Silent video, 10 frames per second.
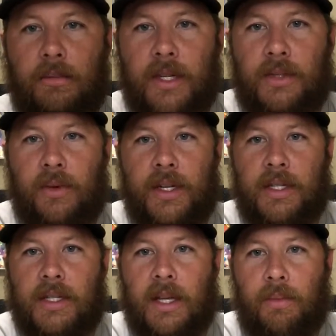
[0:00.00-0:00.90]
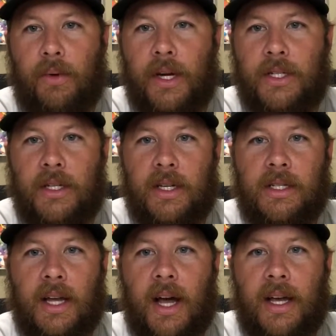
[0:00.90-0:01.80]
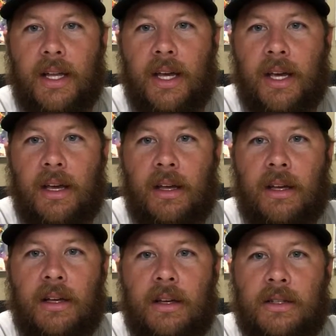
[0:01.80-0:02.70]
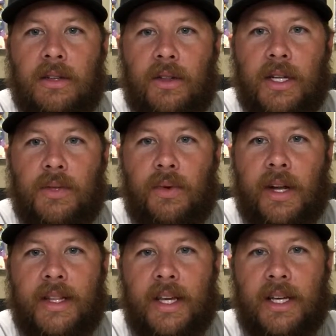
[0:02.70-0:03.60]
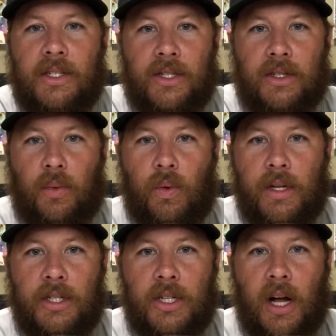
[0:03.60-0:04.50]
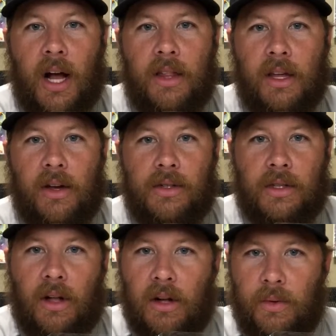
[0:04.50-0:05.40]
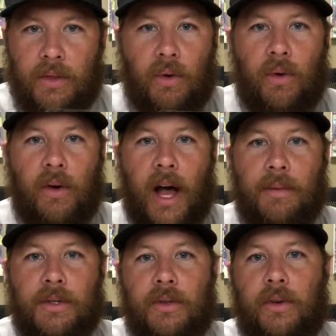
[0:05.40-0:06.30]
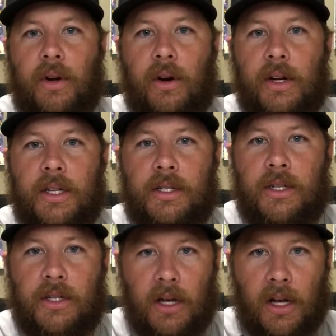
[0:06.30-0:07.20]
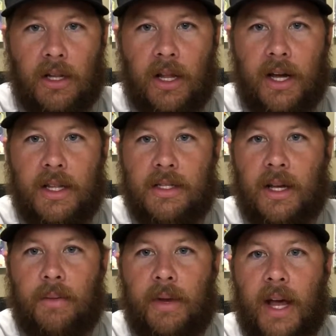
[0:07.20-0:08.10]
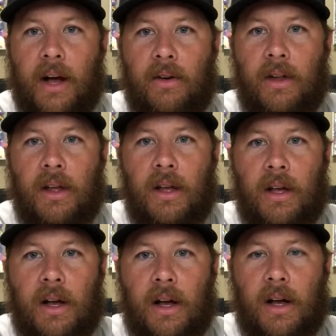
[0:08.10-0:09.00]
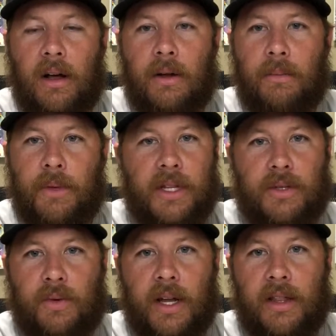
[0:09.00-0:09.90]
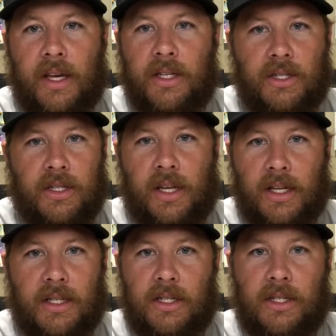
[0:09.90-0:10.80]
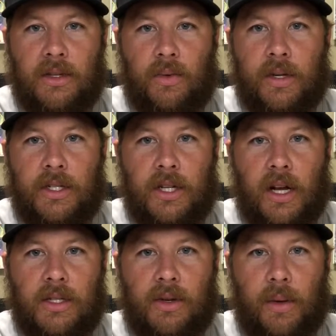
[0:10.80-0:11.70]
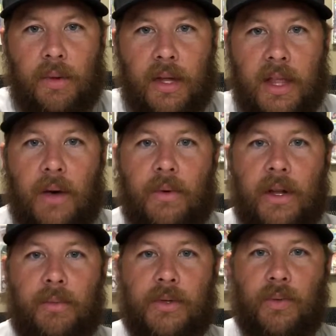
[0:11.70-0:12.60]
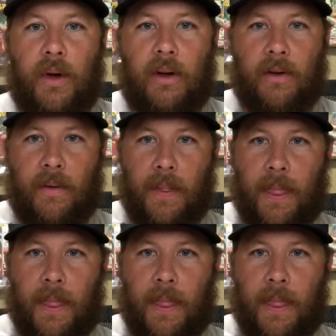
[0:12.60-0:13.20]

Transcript: This one is the Separation Anxiety. So this one I think is just a one-shot that goes along with the whole Absolute Carnage line that's coming out. But this one I think is just, like I said, just a one-shot, so I picked that one up as well.